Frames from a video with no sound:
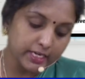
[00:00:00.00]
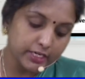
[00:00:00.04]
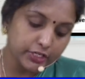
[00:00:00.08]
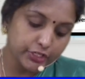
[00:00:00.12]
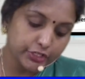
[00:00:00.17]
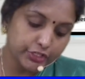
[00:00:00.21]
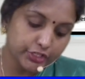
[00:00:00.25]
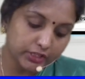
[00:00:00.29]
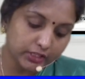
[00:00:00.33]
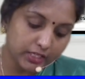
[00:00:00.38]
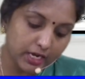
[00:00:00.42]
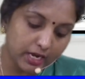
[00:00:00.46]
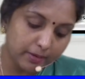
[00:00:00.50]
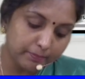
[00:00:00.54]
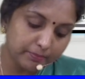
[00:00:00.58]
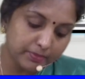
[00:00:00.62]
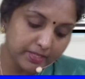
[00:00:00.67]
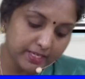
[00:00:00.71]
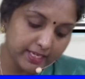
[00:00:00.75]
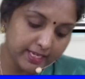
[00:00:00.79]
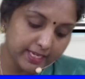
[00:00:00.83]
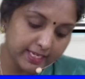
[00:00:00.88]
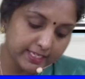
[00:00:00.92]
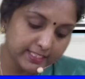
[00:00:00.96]

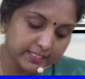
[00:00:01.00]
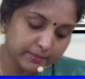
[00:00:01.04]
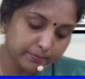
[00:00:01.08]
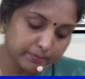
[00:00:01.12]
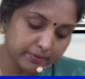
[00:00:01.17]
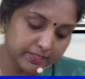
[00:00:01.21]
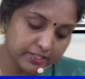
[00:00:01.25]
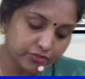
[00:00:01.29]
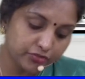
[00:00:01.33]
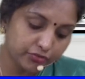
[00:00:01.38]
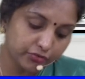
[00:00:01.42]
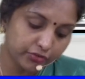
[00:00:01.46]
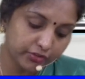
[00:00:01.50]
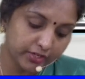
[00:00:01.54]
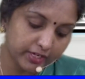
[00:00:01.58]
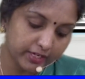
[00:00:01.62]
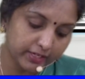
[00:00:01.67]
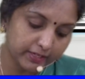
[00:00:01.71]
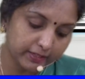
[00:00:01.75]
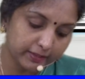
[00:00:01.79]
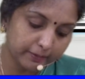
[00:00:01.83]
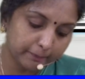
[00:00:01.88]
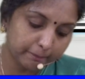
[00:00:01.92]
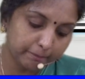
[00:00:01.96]
Shatabdi Express
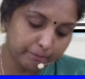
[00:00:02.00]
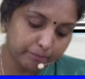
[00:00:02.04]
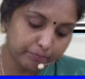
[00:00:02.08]
train.